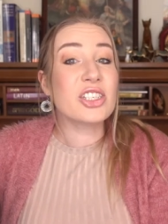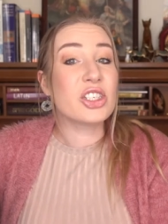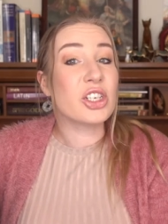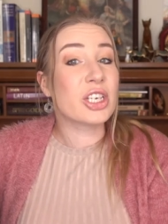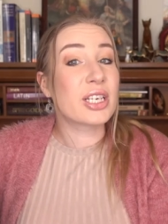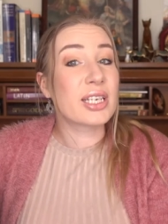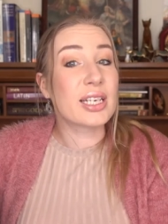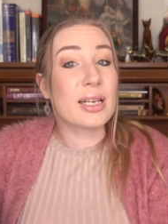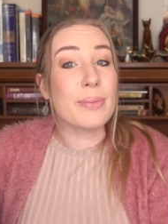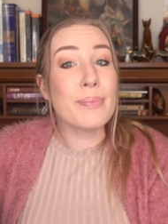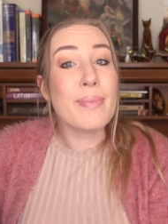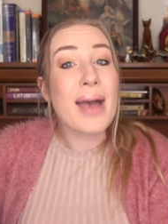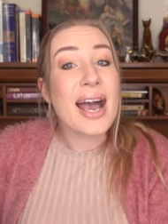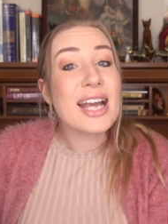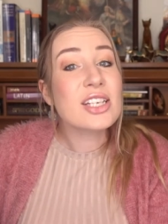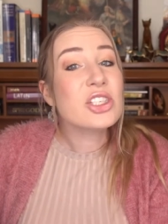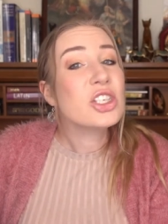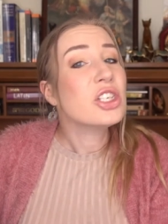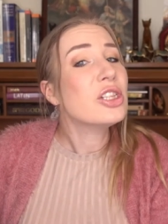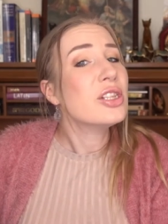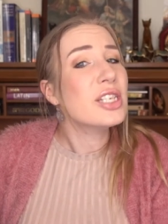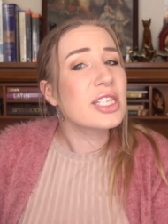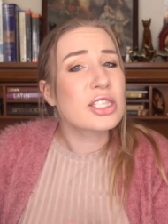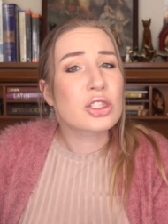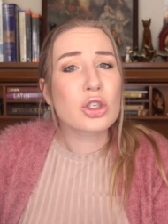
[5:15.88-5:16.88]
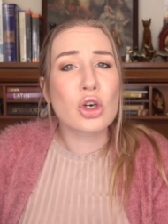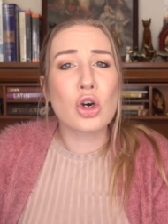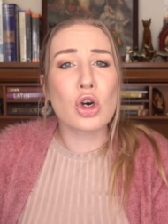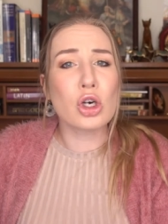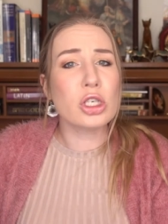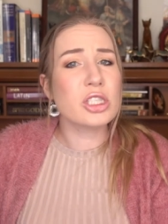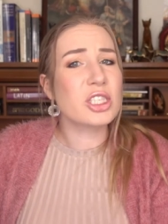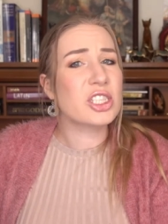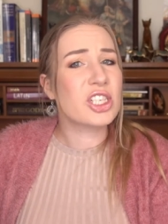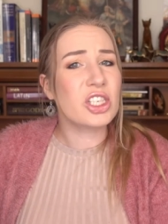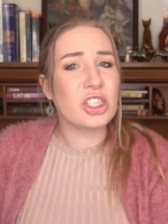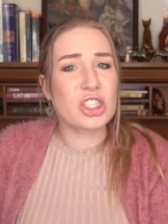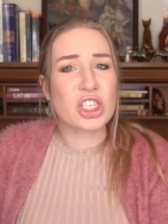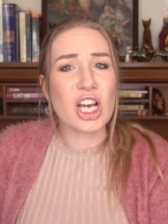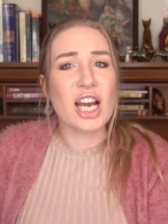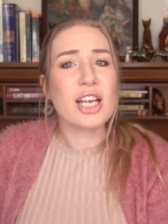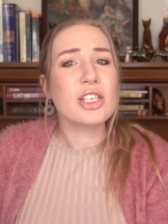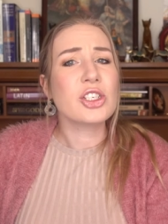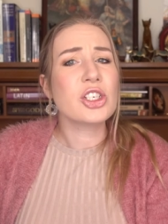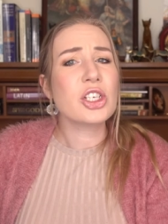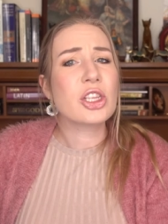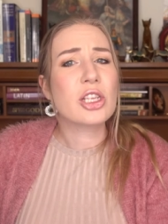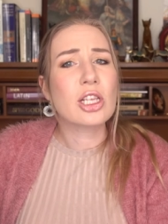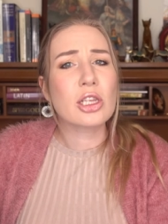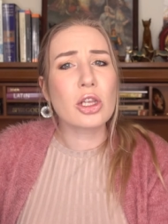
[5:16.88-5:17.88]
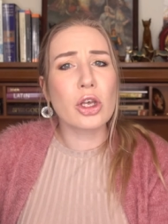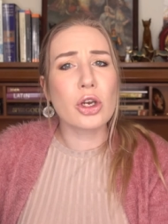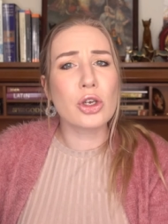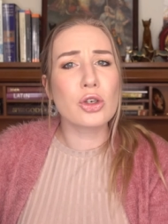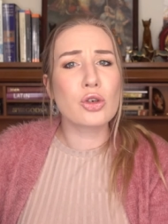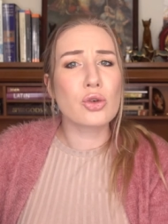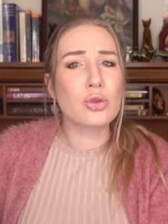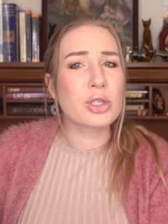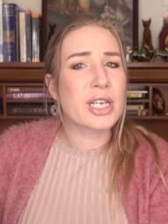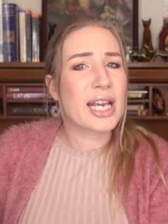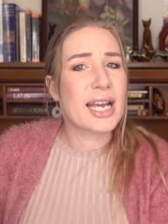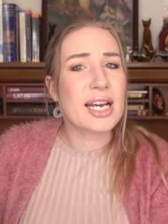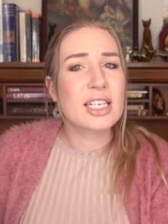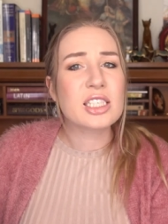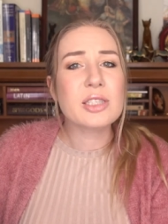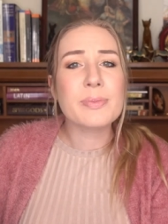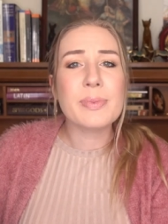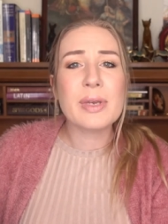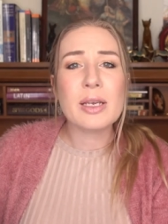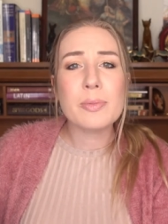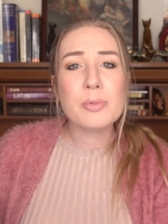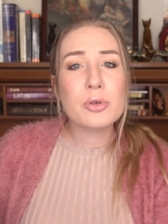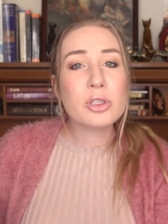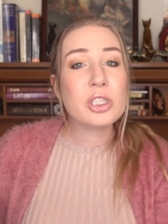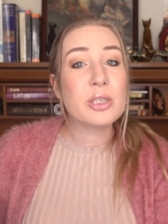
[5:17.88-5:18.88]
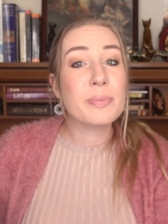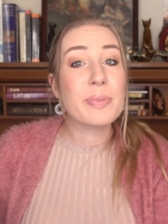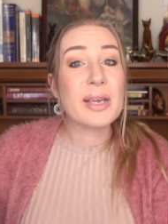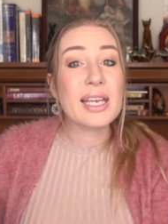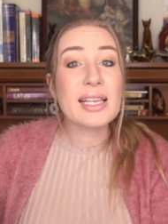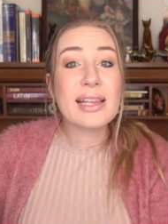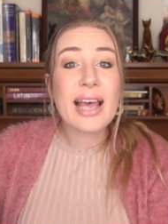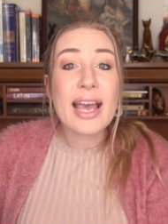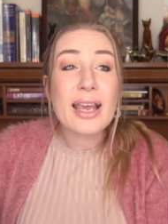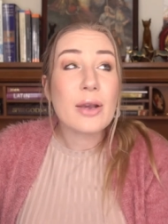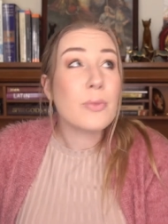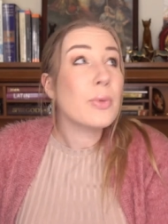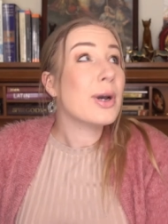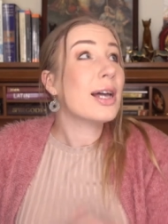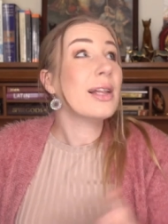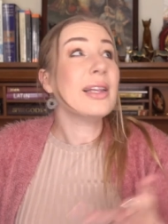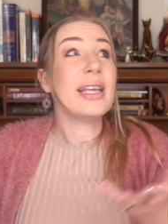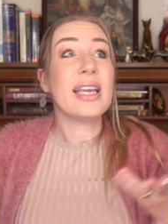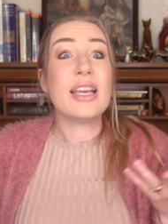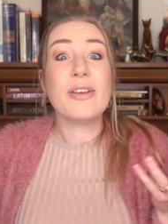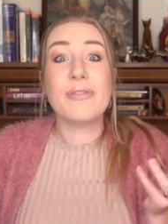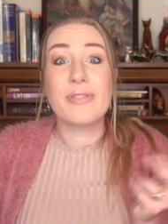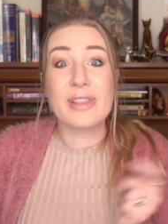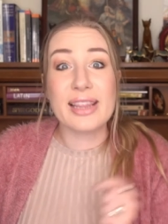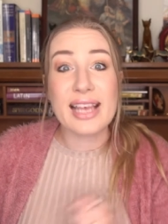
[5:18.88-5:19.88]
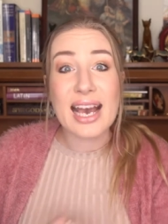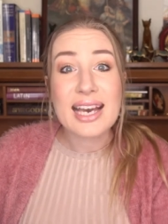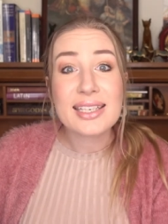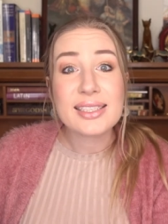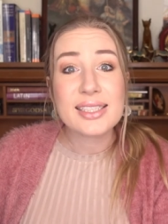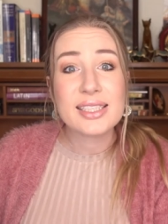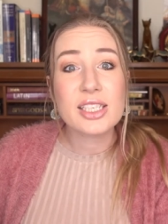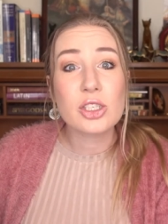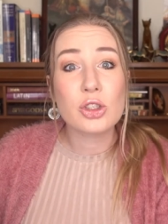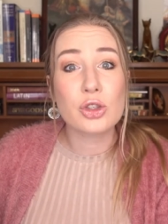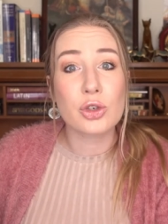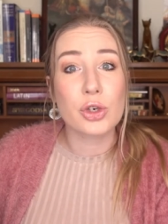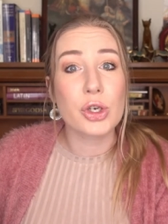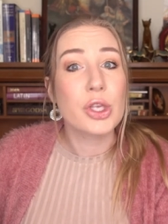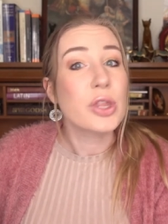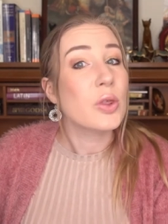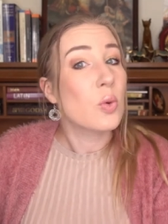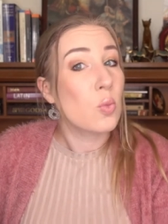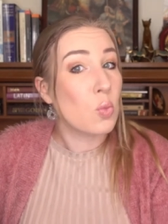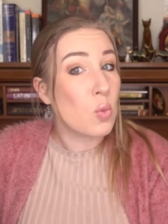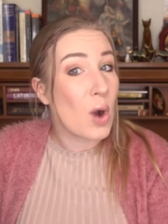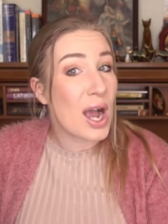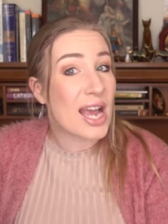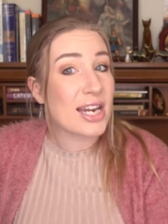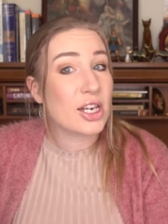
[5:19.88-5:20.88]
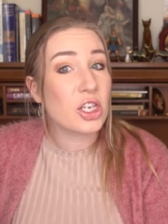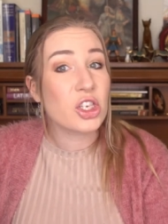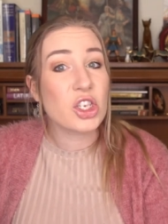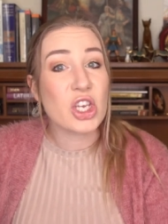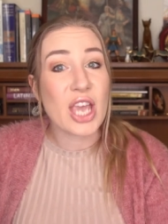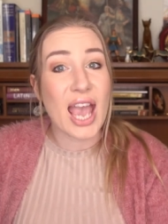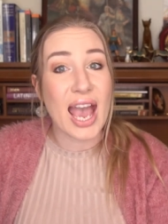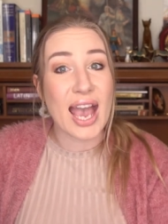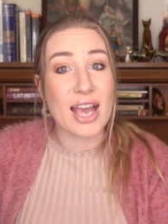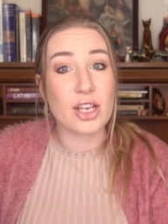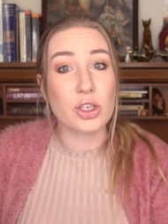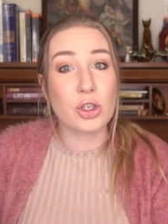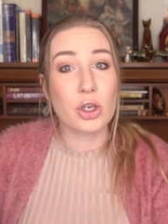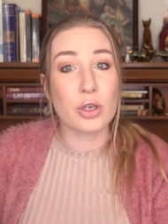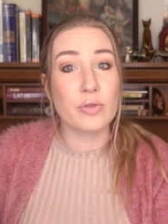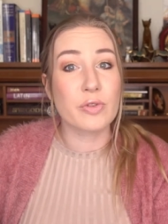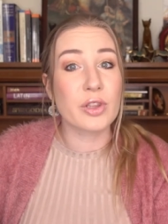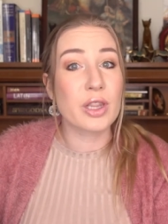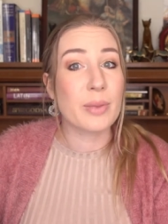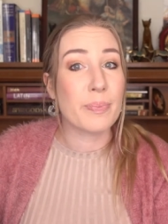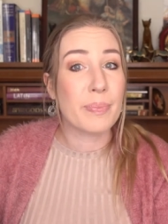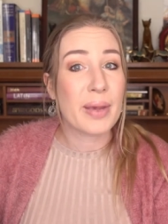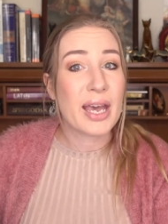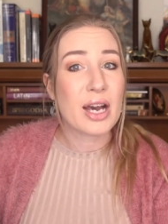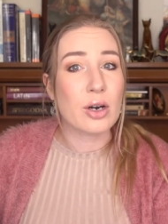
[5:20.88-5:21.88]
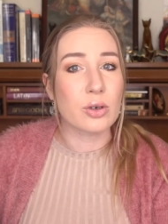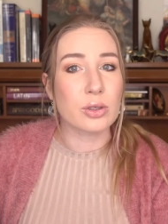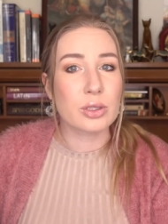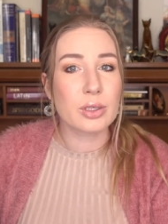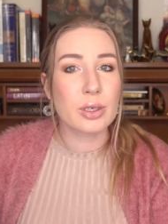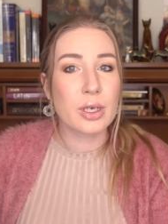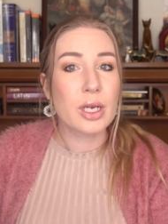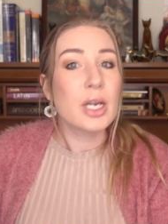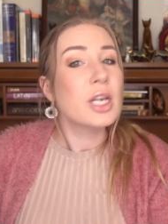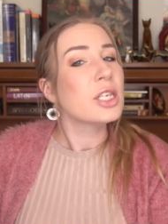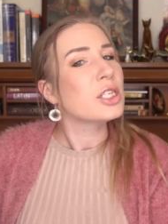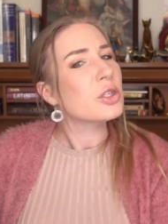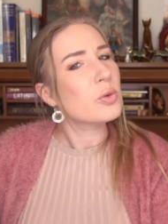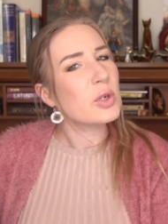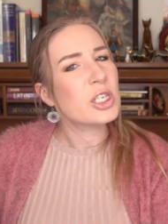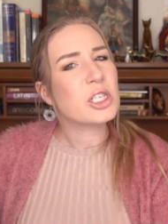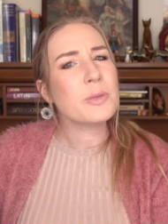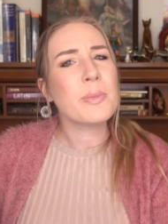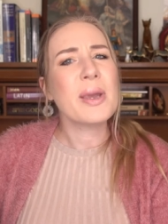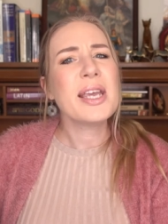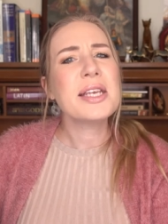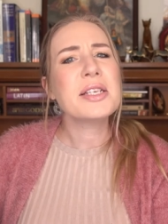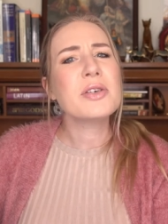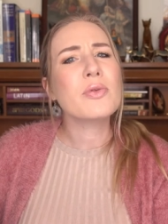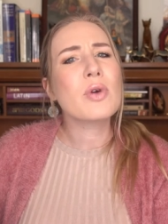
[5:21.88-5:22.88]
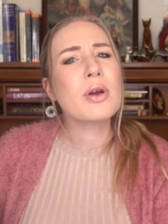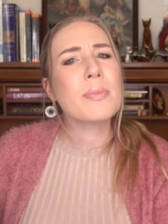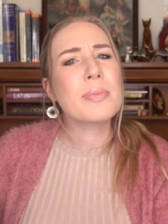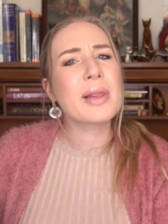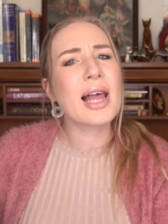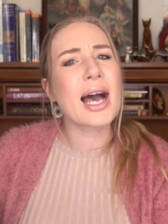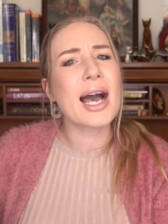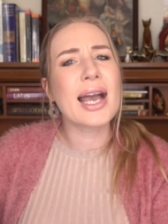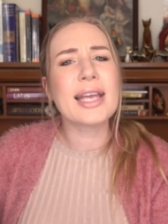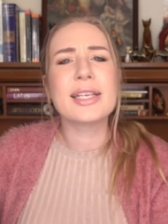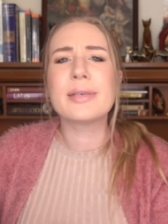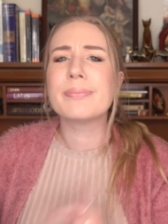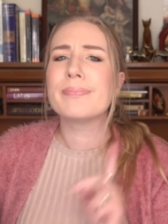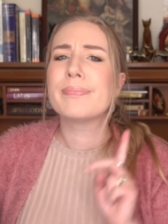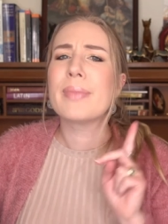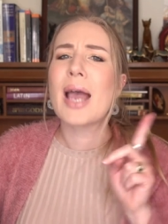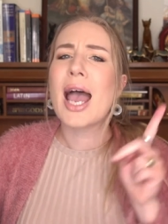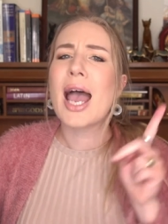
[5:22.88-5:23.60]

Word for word: as you can imagine, this caused the judge and the local townspeople to be like, well, if that's the truth, why don't you hand over the belt? To which Peter replied,